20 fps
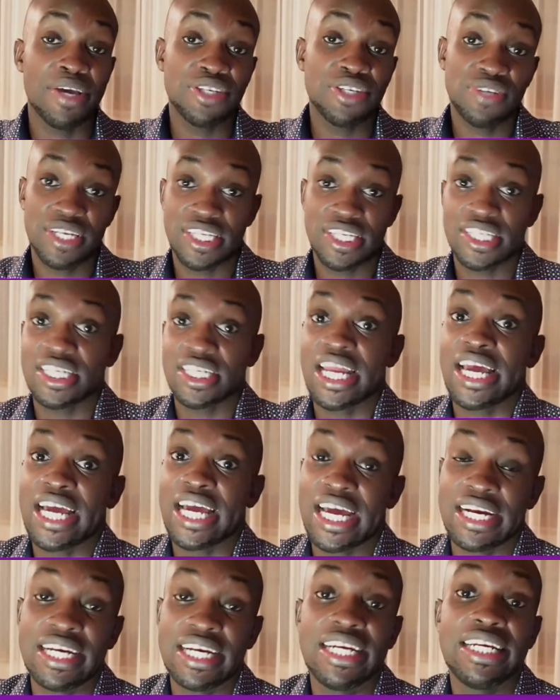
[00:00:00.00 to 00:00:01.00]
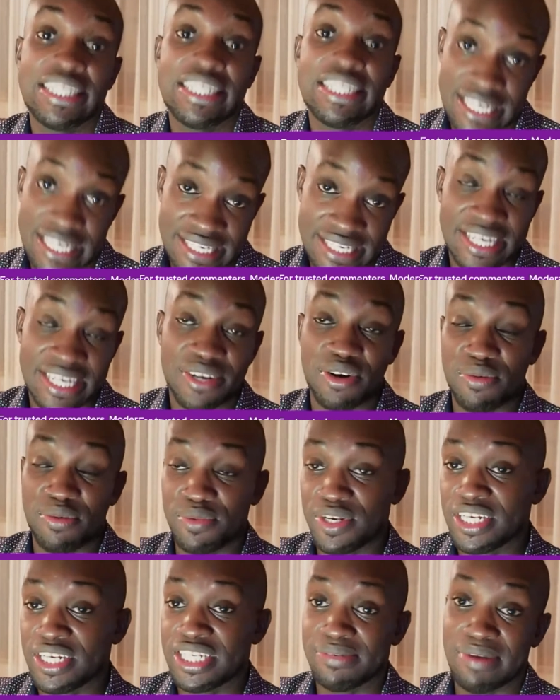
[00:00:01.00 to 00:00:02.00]
make sure it is like a really
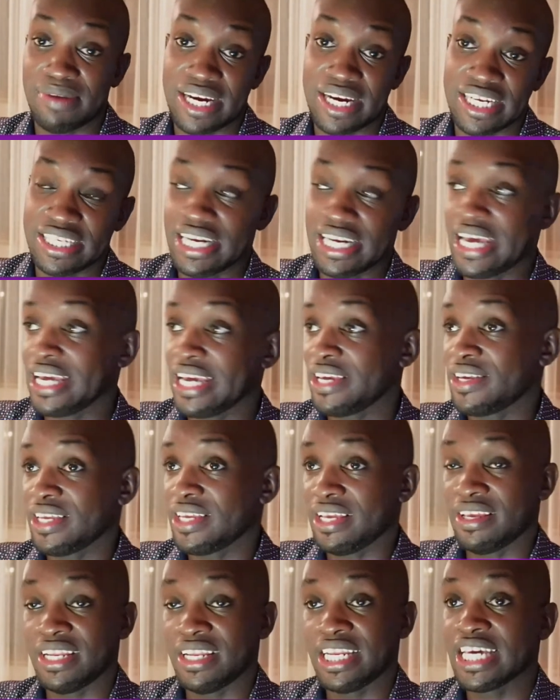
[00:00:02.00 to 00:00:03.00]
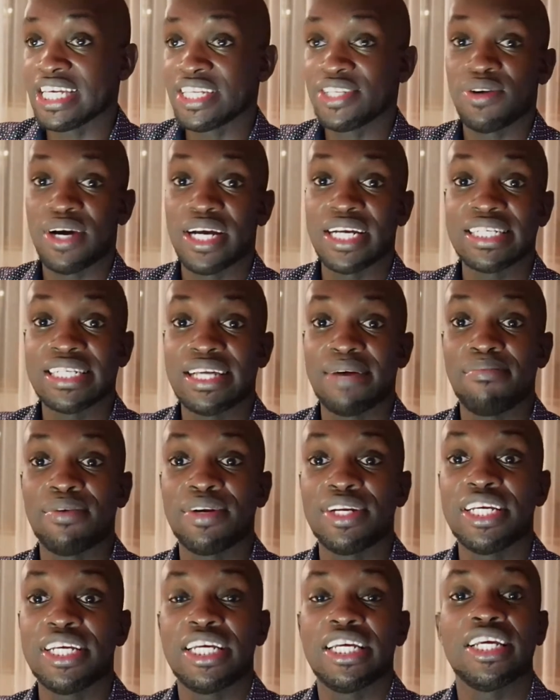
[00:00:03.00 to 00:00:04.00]
trusted community manager. Like in case you want
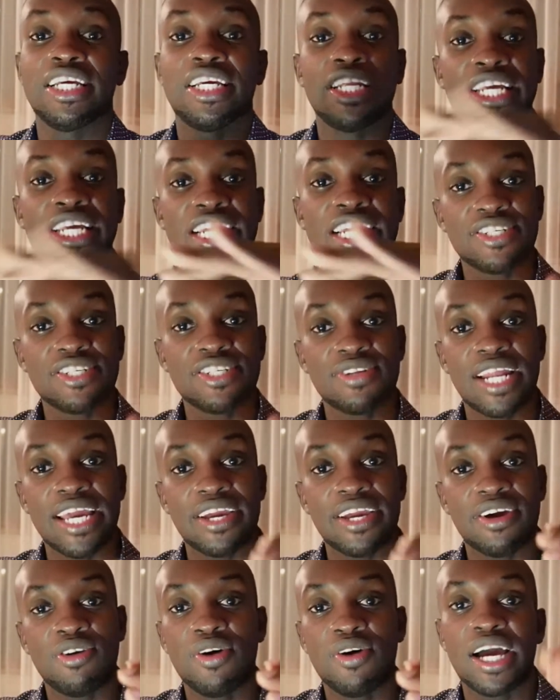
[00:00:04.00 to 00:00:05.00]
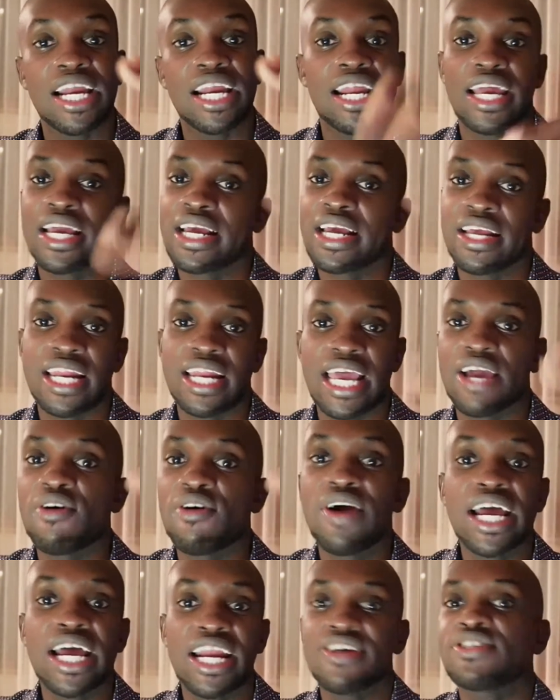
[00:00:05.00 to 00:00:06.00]
somebody, in case you like
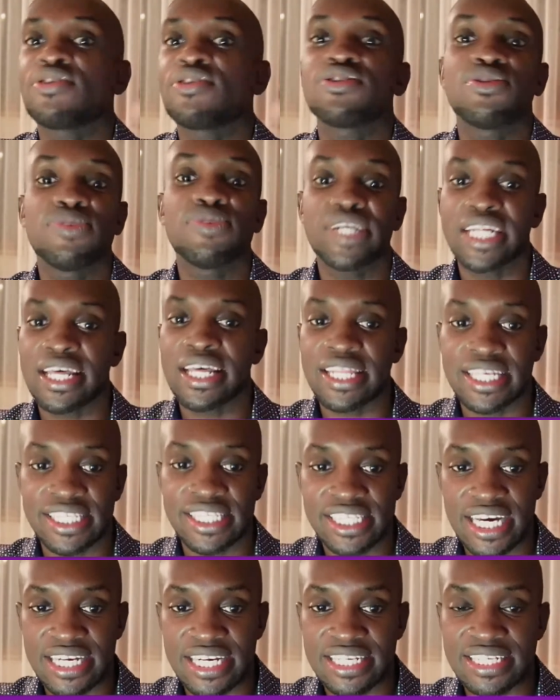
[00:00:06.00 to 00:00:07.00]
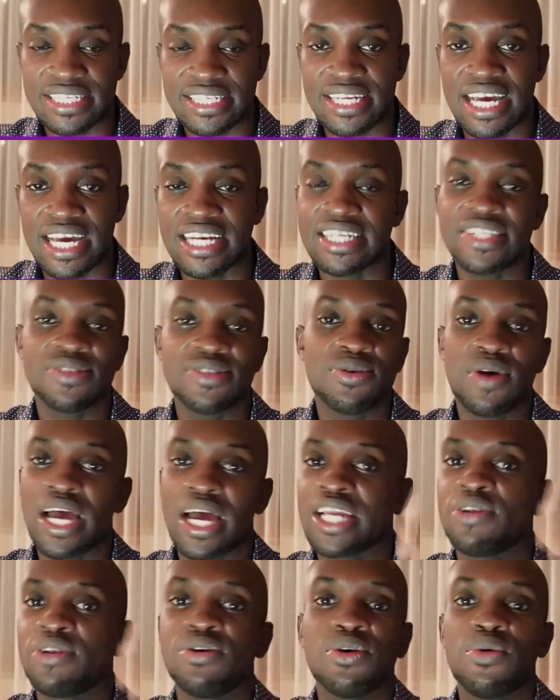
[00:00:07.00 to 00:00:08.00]
Gogana is not looking at the chats, and so I
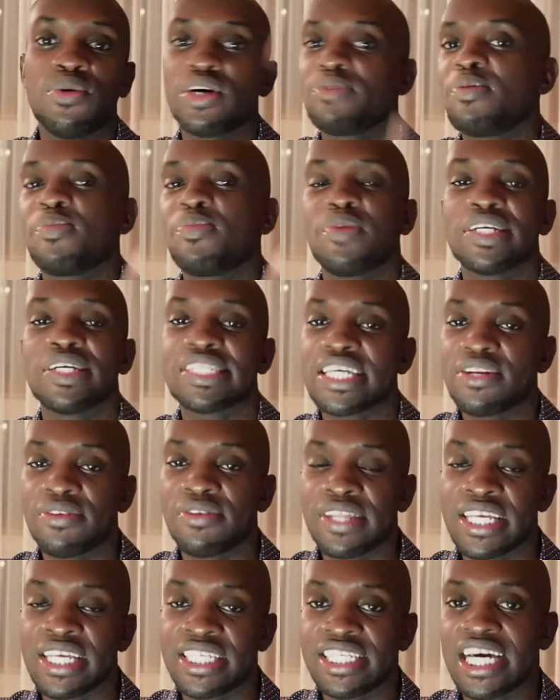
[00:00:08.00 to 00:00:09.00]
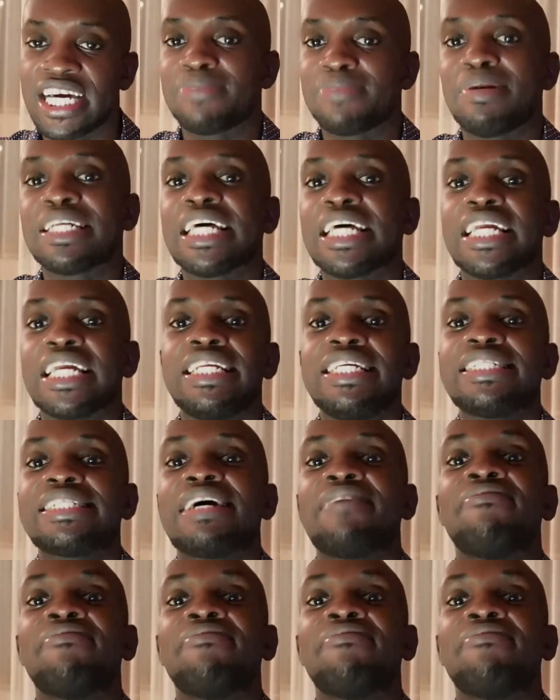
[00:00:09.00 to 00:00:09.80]
don't know what people are saying on the chat. But at least I'm